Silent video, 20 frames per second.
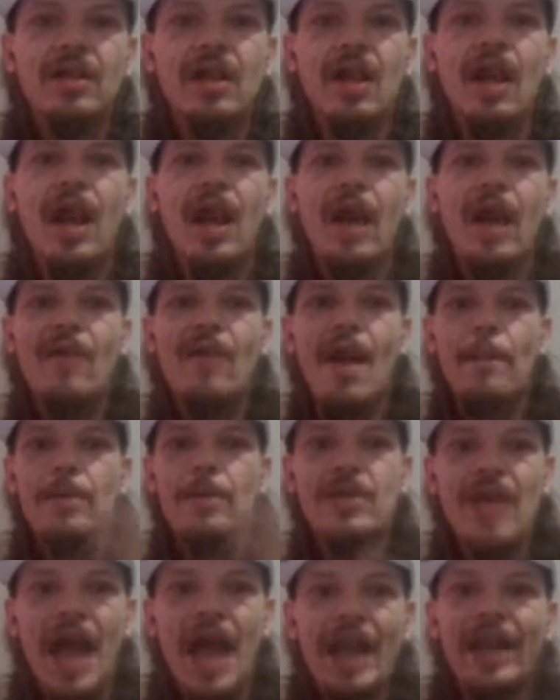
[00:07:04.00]
and rappers
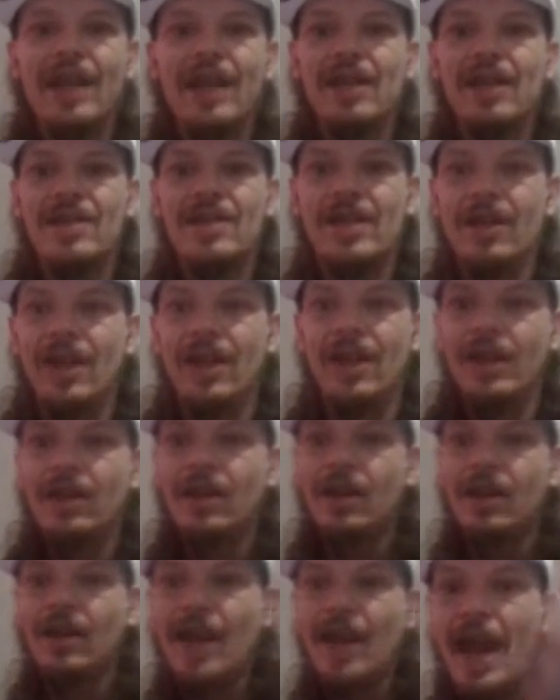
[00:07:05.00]
lacking in skill ain't gonna
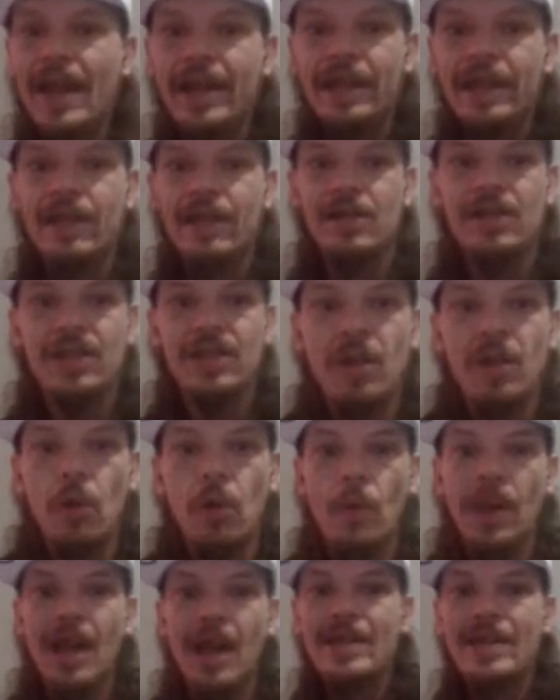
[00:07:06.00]
lack in their skill. When
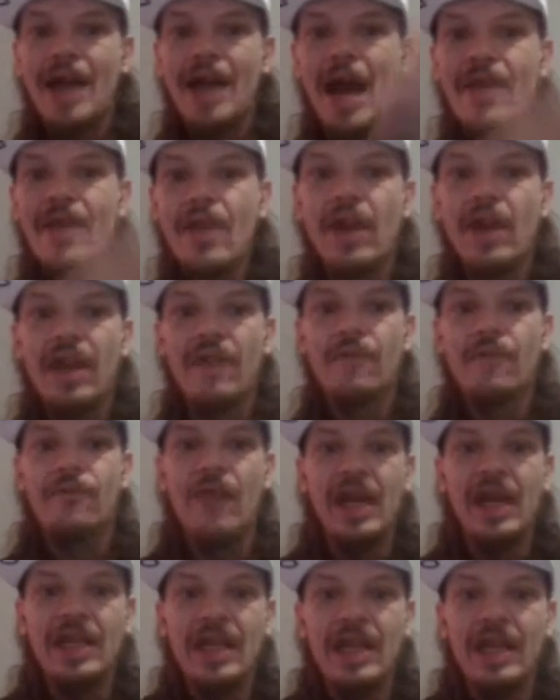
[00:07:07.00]
I die, they'll get
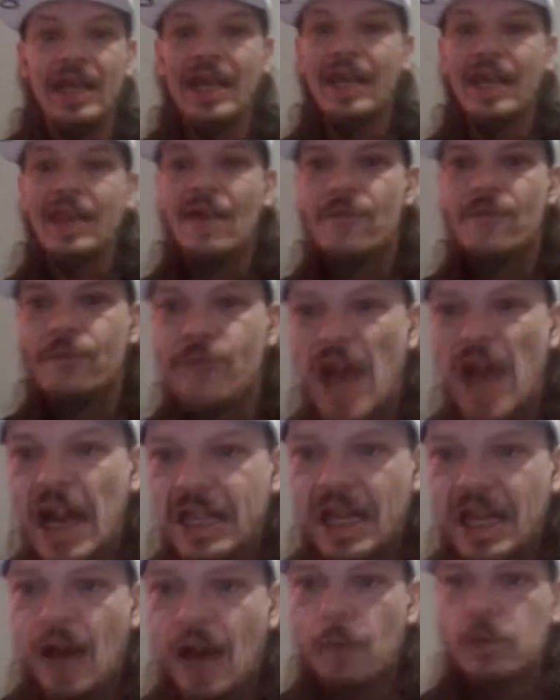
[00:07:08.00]
infected and get the fact
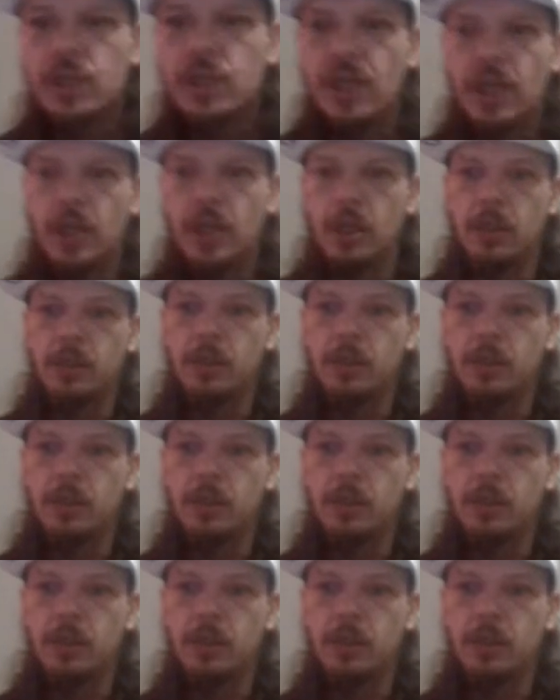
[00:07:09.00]
I was ill.